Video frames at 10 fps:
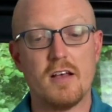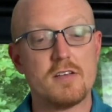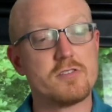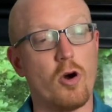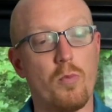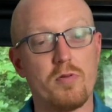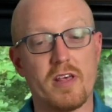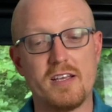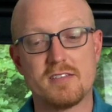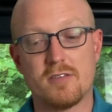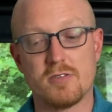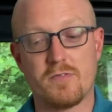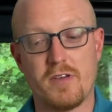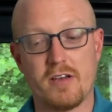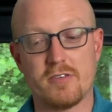So place those
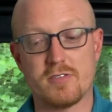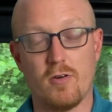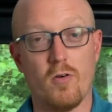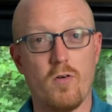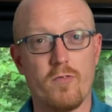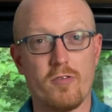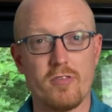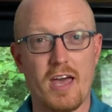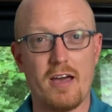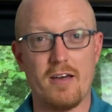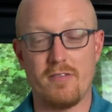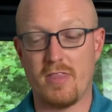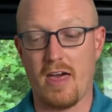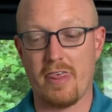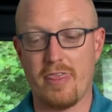fingers over
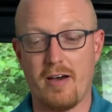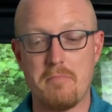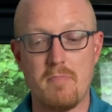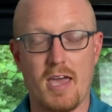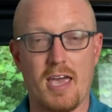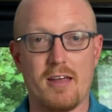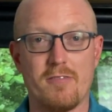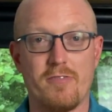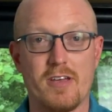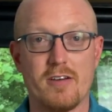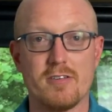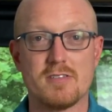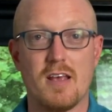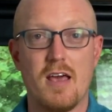that thumb and fingers,